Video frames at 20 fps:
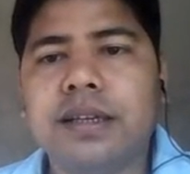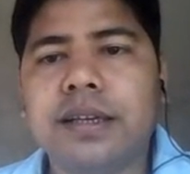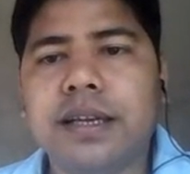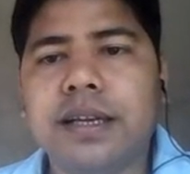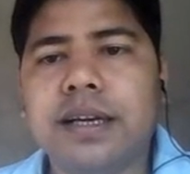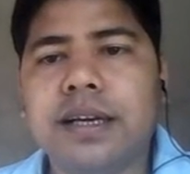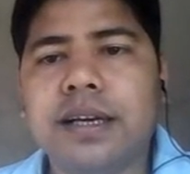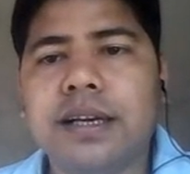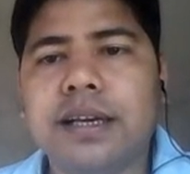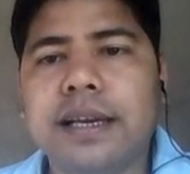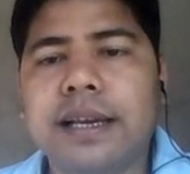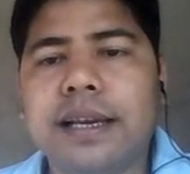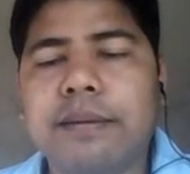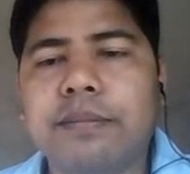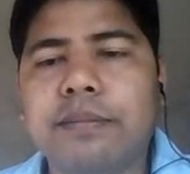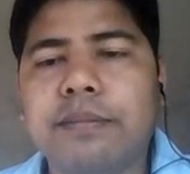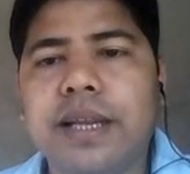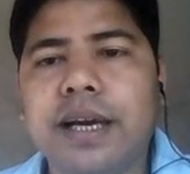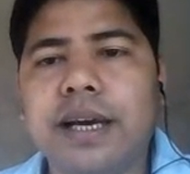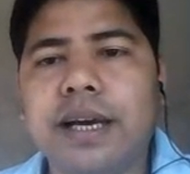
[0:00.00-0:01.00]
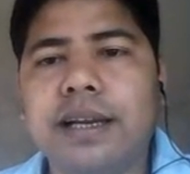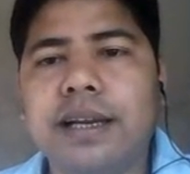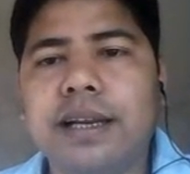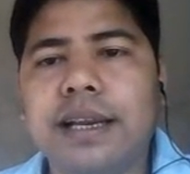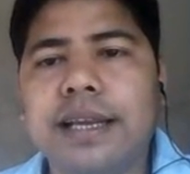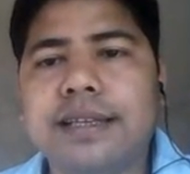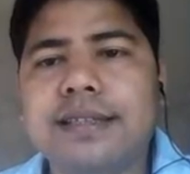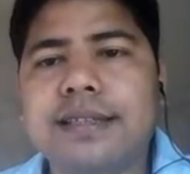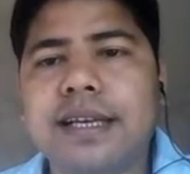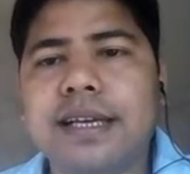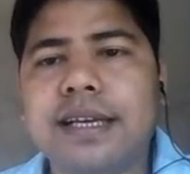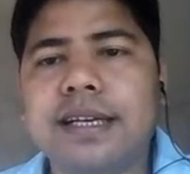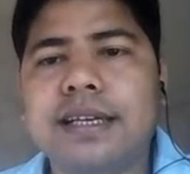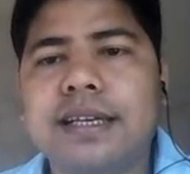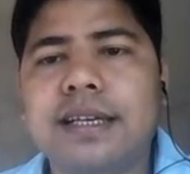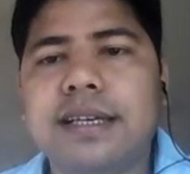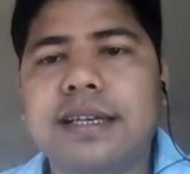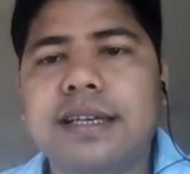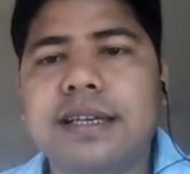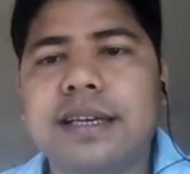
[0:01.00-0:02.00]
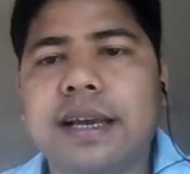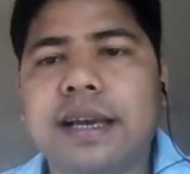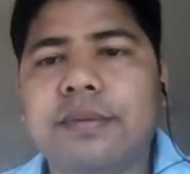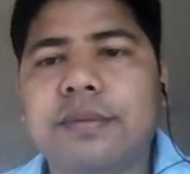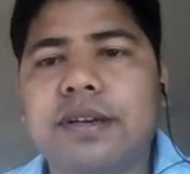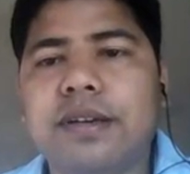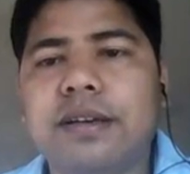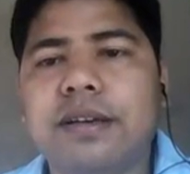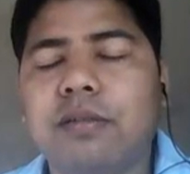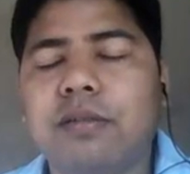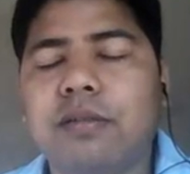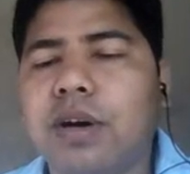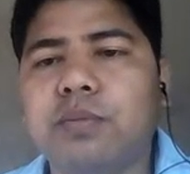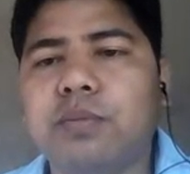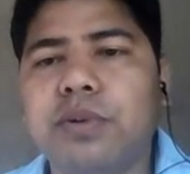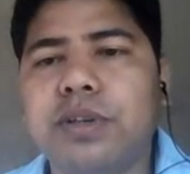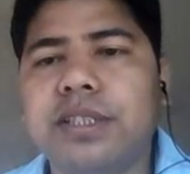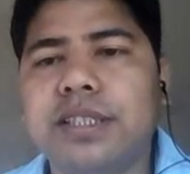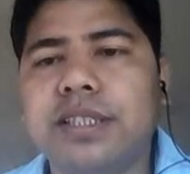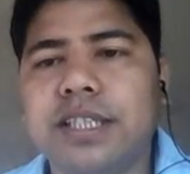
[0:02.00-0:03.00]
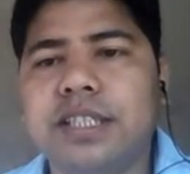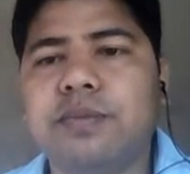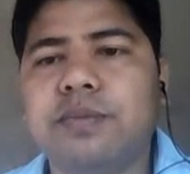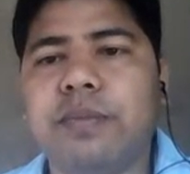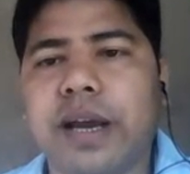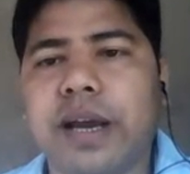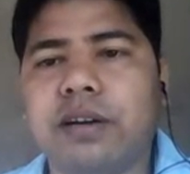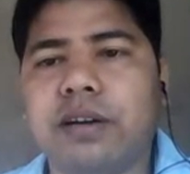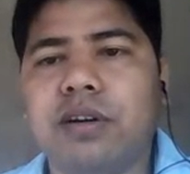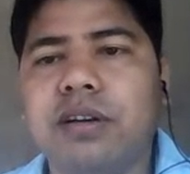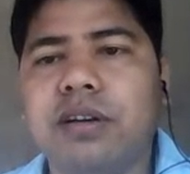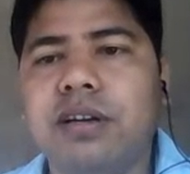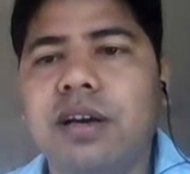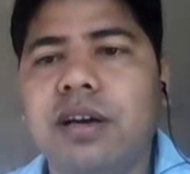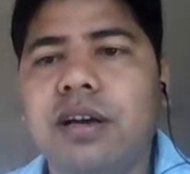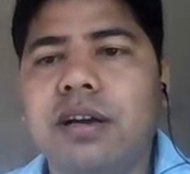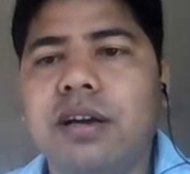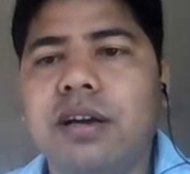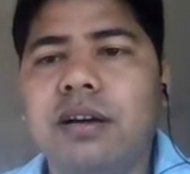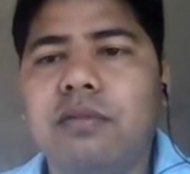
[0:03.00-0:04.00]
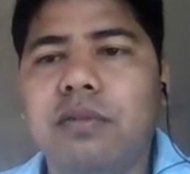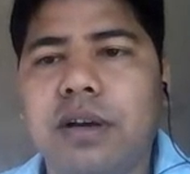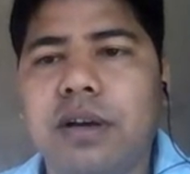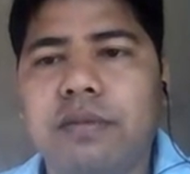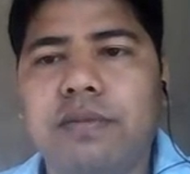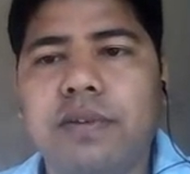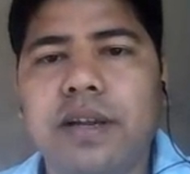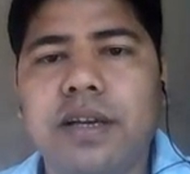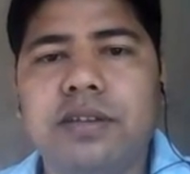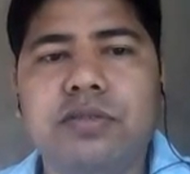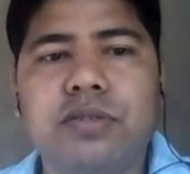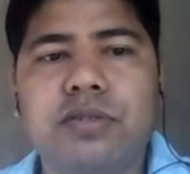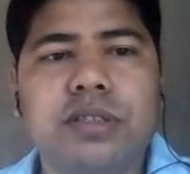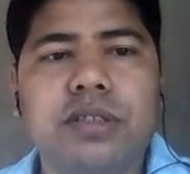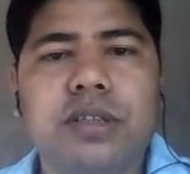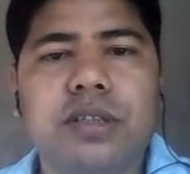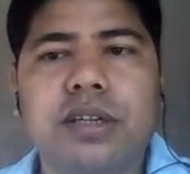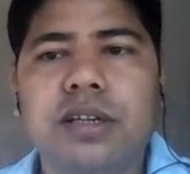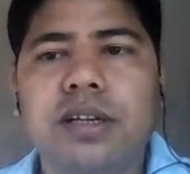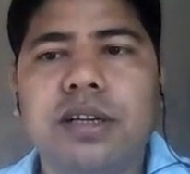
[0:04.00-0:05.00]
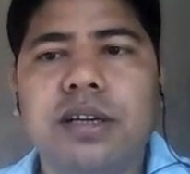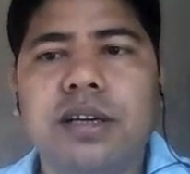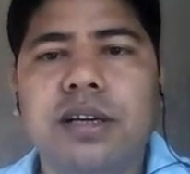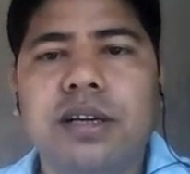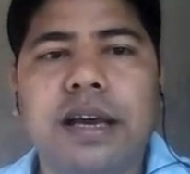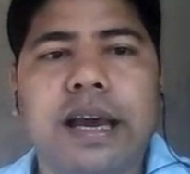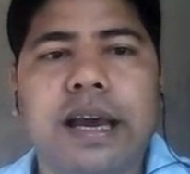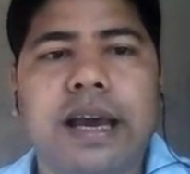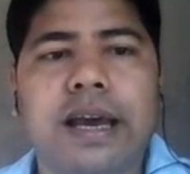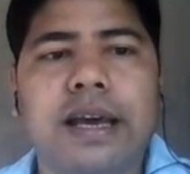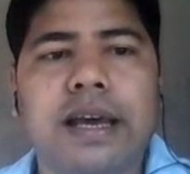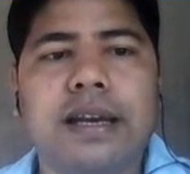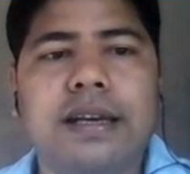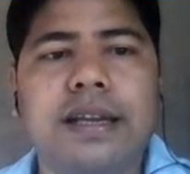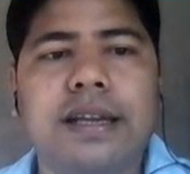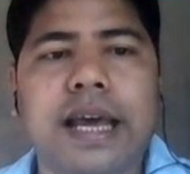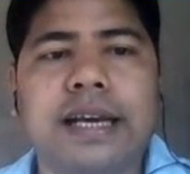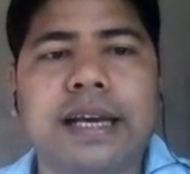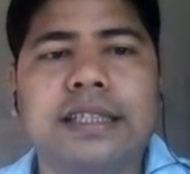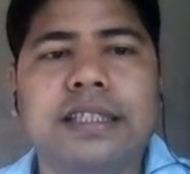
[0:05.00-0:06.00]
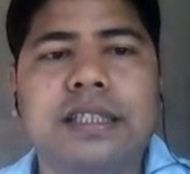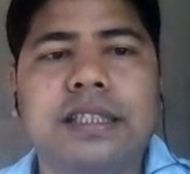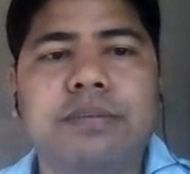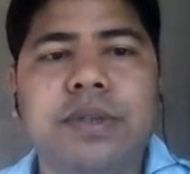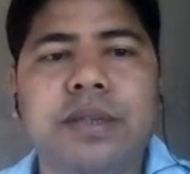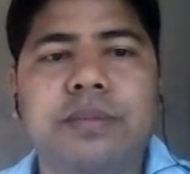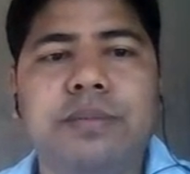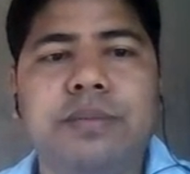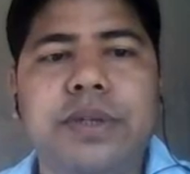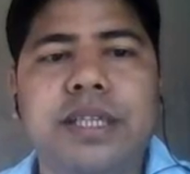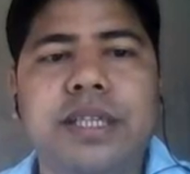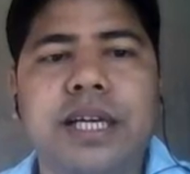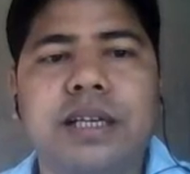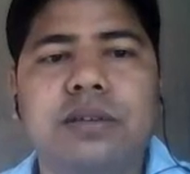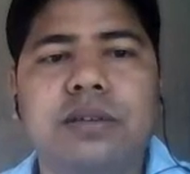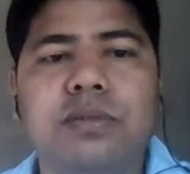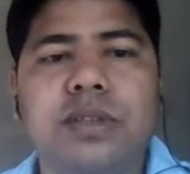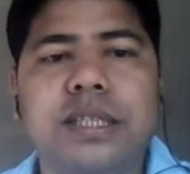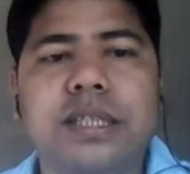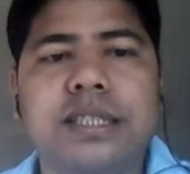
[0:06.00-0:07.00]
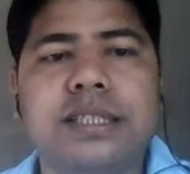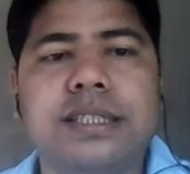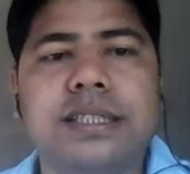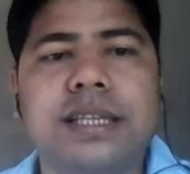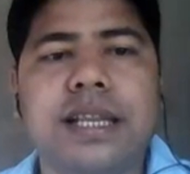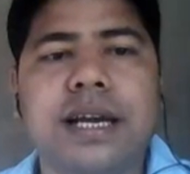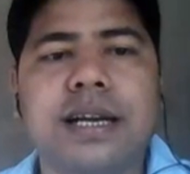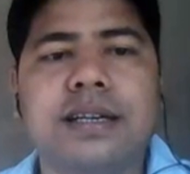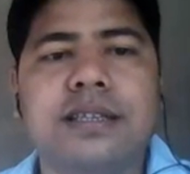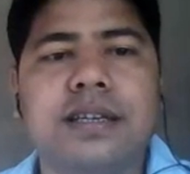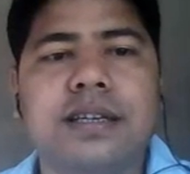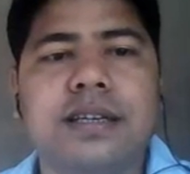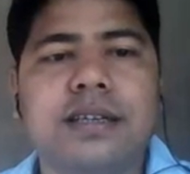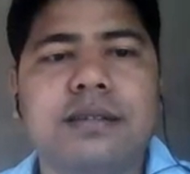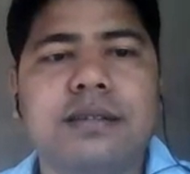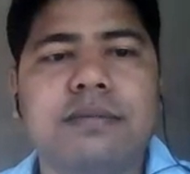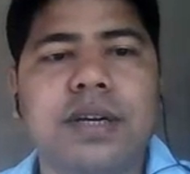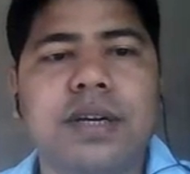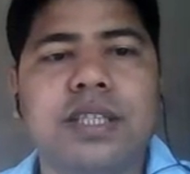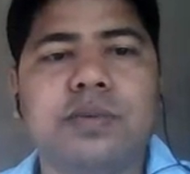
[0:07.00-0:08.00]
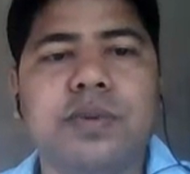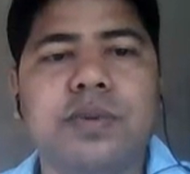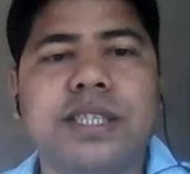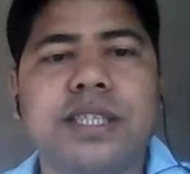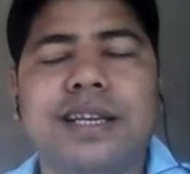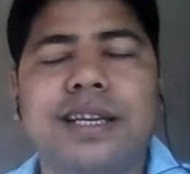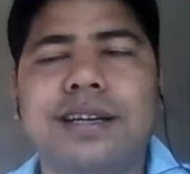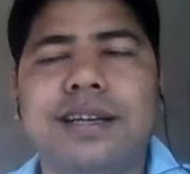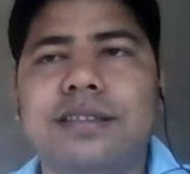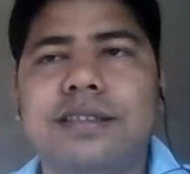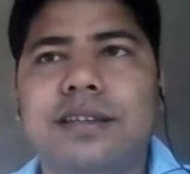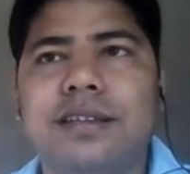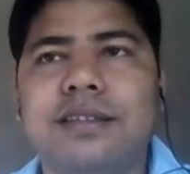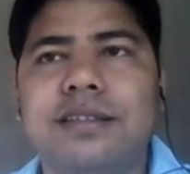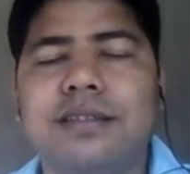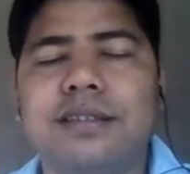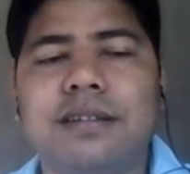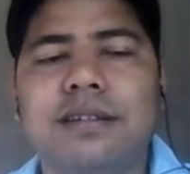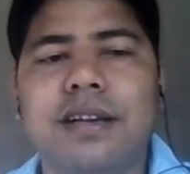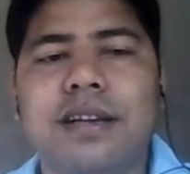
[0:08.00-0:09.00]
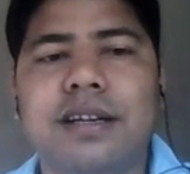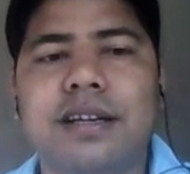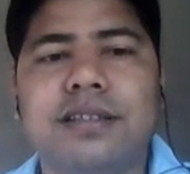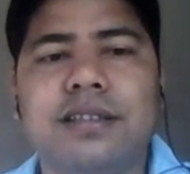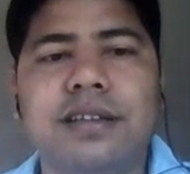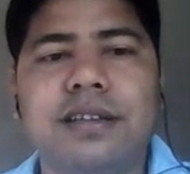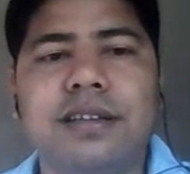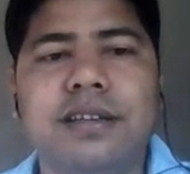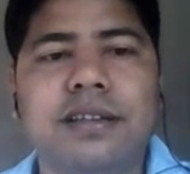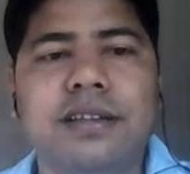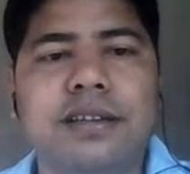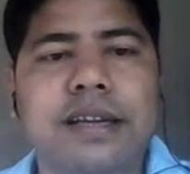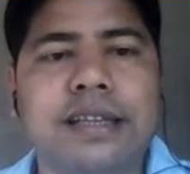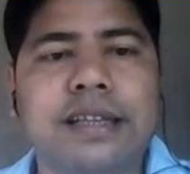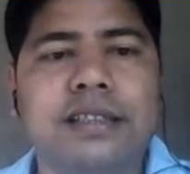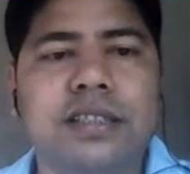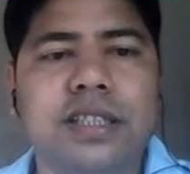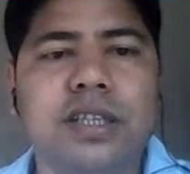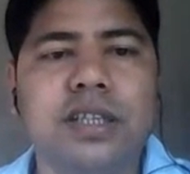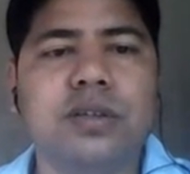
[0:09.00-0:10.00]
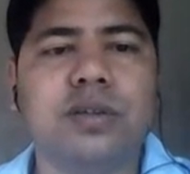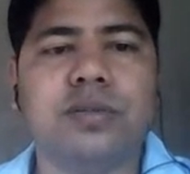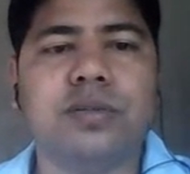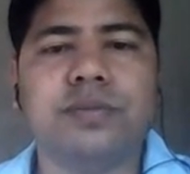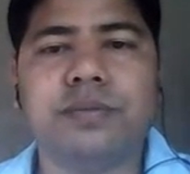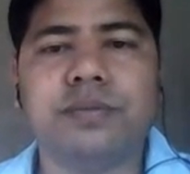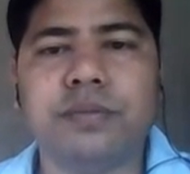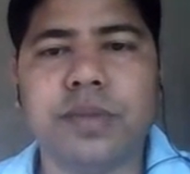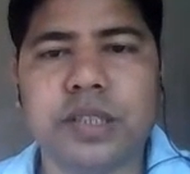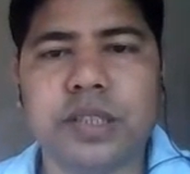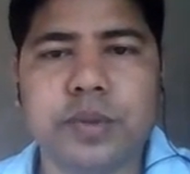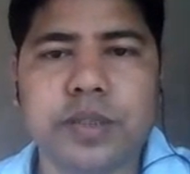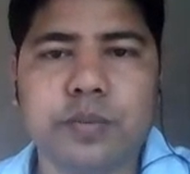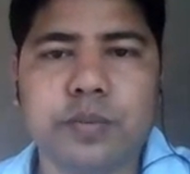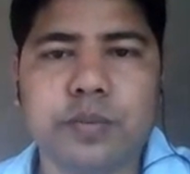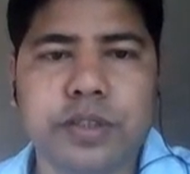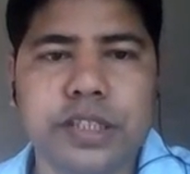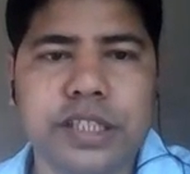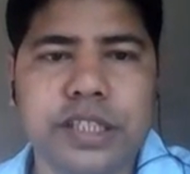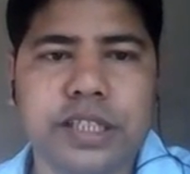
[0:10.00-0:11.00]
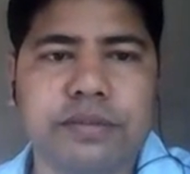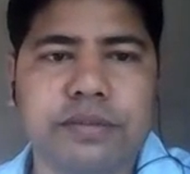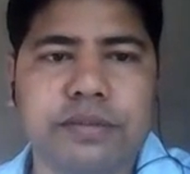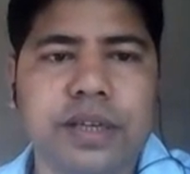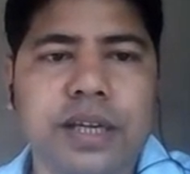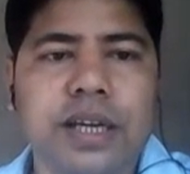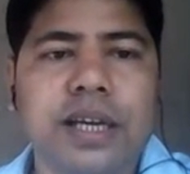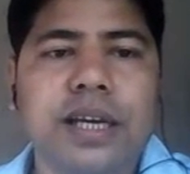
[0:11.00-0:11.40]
the lambda less than 1.6 micron wavelength region, and exhibit beta 2 is larger, much larger than 0, much positive.